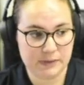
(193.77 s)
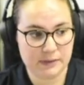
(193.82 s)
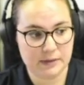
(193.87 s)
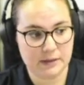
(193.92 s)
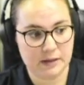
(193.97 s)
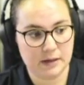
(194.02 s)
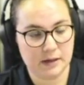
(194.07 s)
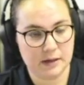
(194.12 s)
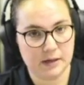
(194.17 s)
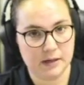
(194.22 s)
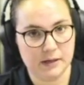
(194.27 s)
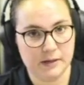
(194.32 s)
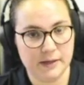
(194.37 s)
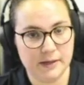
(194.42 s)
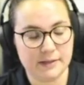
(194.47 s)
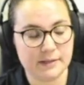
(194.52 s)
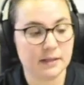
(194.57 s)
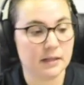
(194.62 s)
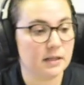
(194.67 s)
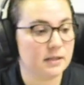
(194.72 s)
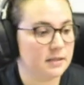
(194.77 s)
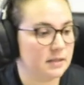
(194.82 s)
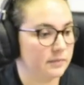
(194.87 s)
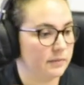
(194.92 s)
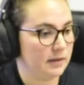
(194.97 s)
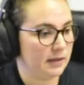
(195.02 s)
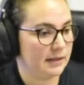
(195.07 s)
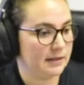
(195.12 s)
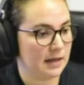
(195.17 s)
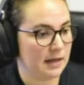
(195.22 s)
it's going to
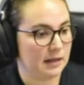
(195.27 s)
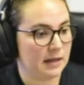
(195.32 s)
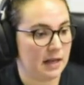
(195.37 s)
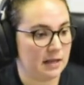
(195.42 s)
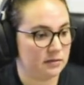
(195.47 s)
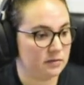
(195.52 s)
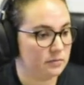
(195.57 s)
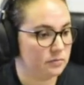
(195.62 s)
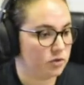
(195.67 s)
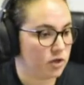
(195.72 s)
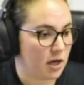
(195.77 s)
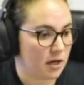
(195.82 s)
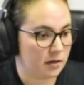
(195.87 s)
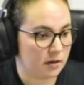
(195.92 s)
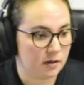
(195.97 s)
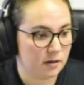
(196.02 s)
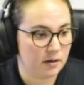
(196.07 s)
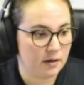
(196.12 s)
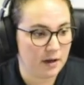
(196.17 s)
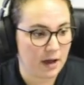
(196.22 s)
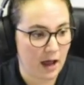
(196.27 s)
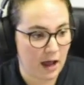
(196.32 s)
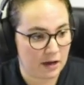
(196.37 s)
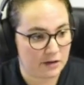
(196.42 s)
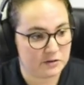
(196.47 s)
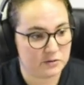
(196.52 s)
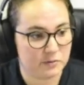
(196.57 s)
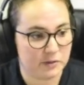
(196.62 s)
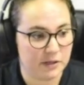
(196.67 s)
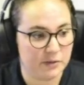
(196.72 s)
simulate that classroom chatter
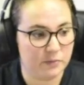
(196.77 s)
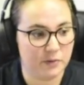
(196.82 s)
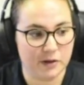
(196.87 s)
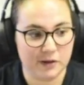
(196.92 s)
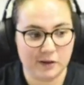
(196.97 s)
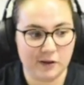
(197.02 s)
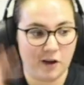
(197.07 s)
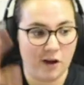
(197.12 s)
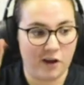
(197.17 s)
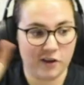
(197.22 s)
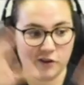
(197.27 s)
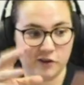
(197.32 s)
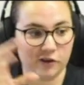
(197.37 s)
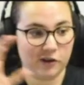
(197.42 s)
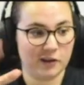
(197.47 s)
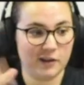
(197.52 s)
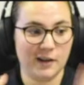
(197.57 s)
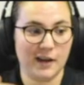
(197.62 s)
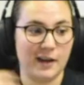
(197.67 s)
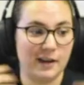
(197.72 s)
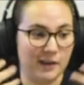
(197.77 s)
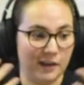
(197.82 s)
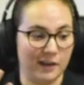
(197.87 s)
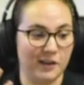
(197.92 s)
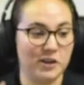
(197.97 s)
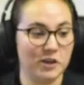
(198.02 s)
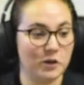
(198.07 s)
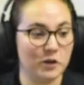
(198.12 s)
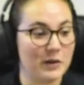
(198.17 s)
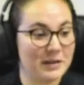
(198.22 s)
actually, where
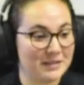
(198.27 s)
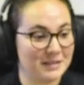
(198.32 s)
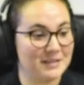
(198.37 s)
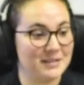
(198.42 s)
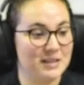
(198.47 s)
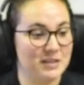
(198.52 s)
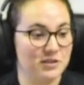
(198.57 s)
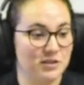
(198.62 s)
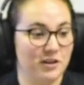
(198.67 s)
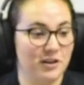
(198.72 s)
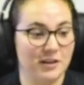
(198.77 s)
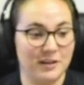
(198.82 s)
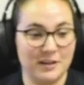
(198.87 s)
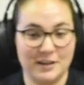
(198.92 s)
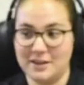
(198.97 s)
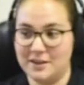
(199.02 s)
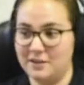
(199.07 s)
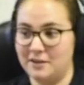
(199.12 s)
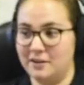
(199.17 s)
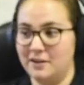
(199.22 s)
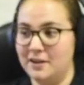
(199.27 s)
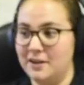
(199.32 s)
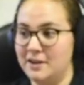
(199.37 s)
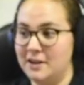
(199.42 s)
you as the teacher are going to hear